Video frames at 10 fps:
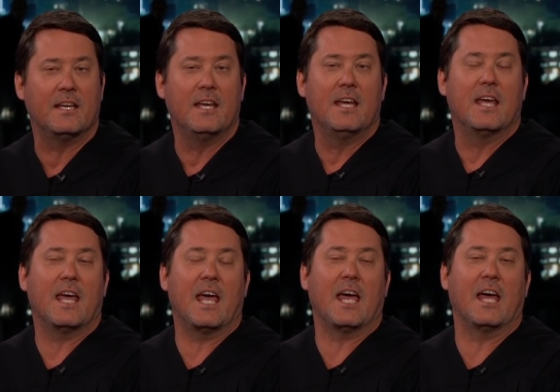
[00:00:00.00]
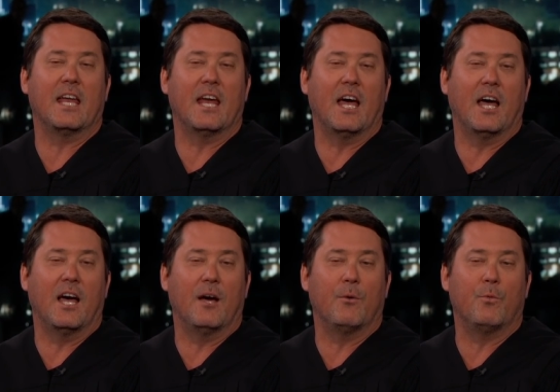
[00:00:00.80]
I see. Yeah, and, right.
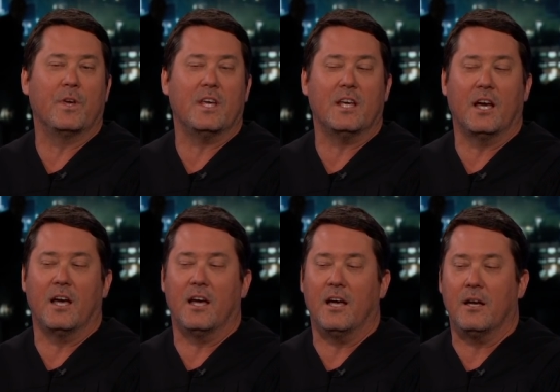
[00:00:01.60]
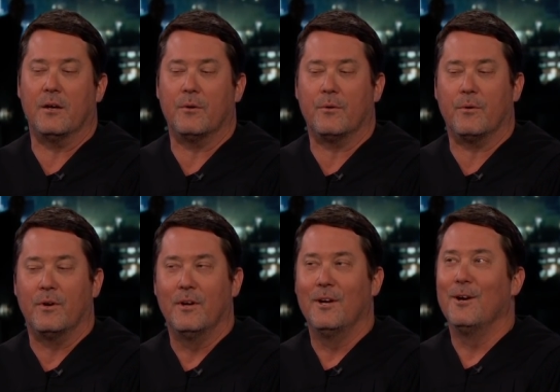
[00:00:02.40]
Uh, we uh,
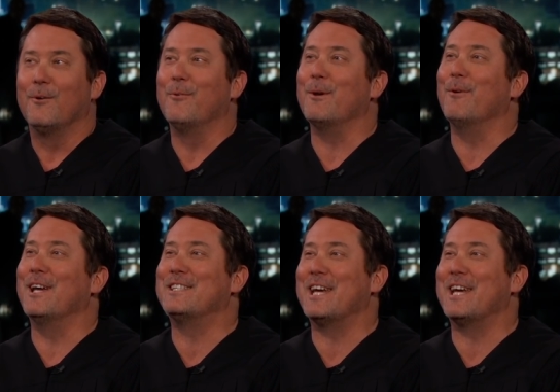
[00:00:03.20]
we went